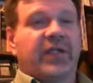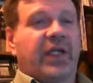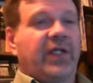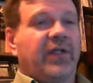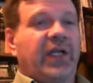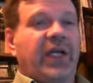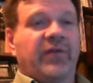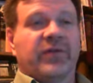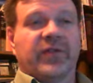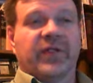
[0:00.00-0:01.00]
Can
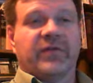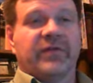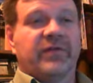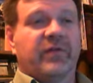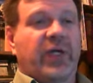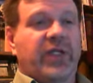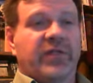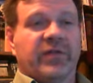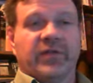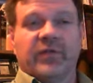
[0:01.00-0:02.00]
gather enough
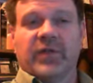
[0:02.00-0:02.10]
information